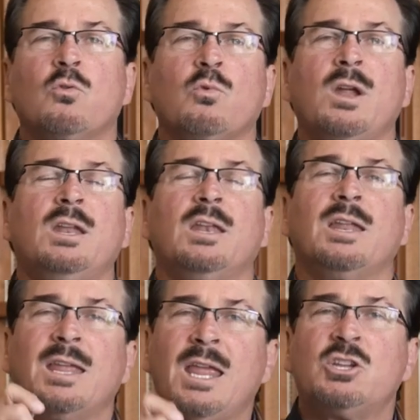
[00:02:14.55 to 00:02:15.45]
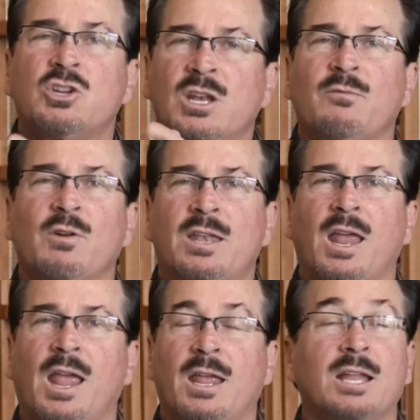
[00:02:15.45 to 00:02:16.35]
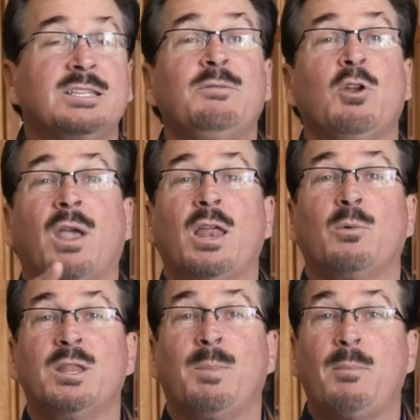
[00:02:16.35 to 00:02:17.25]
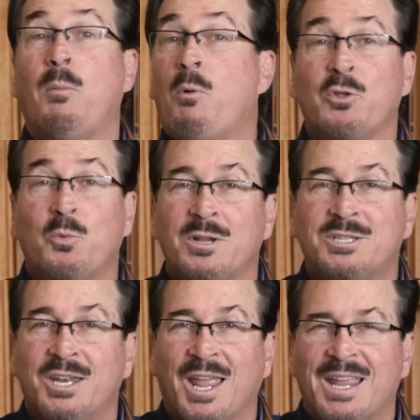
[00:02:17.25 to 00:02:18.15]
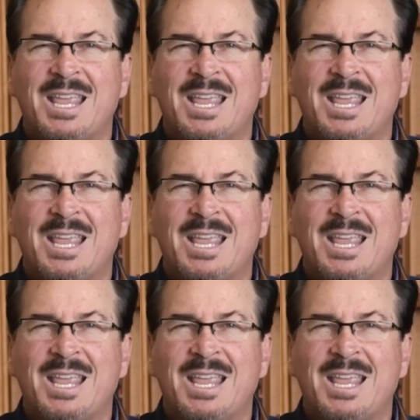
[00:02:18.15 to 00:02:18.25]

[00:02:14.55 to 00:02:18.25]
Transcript: Read it each and every day. It's even okay to read the Bible more than once a day.